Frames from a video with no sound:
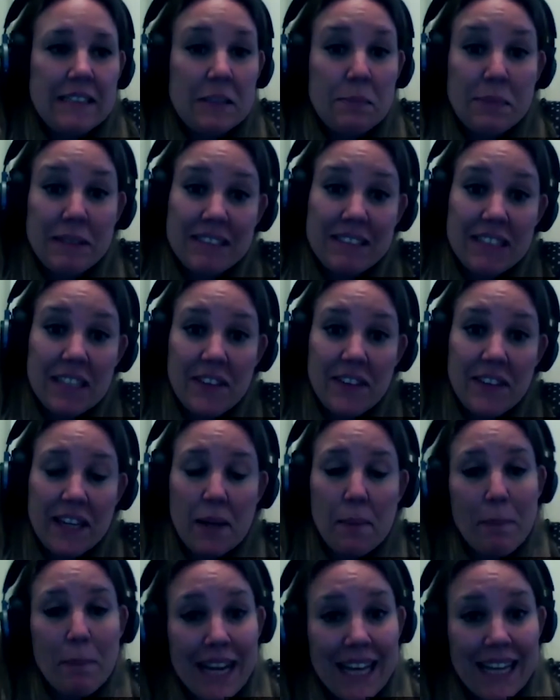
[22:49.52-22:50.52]
specific
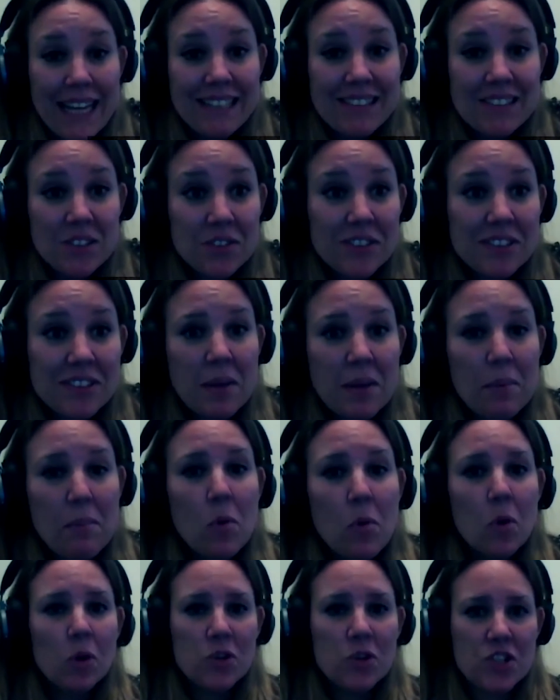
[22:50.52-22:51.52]
in place, or is it
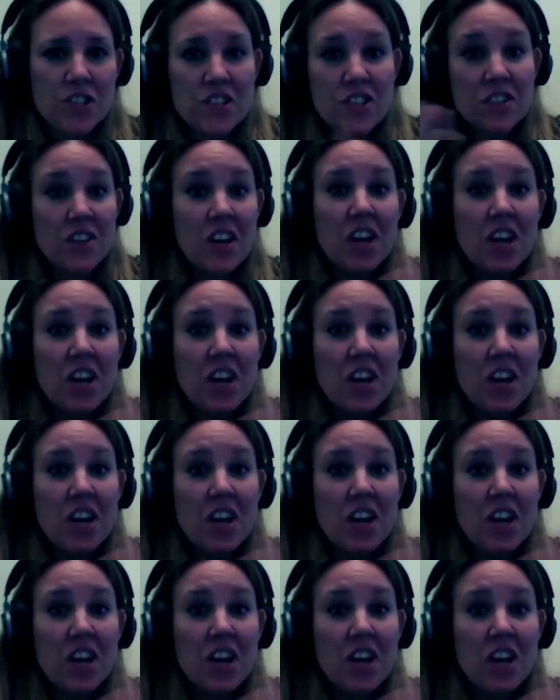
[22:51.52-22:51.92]
more just